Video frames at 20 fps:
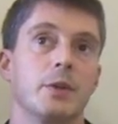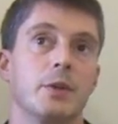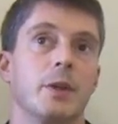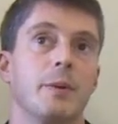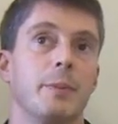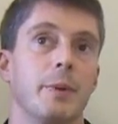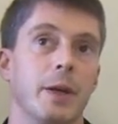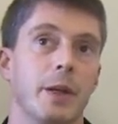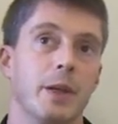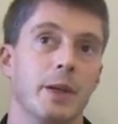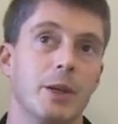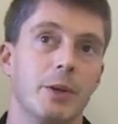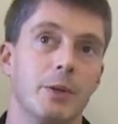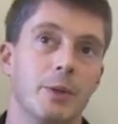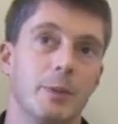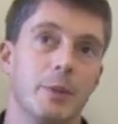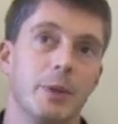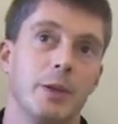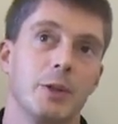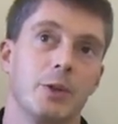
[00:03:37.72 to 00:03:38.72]
So the bit you
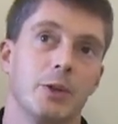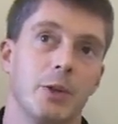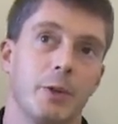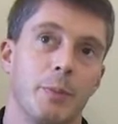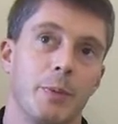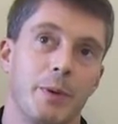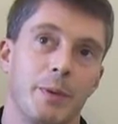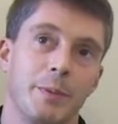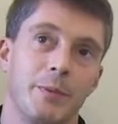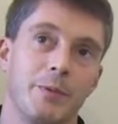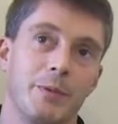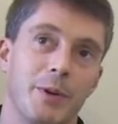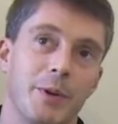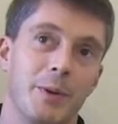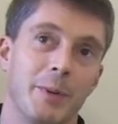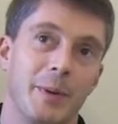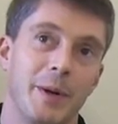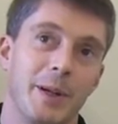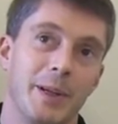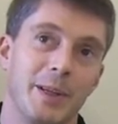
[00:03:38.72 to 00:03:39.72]
normally chop up and
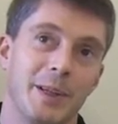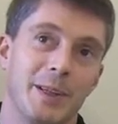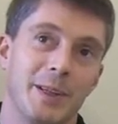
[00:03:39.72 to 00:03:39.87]
throw away,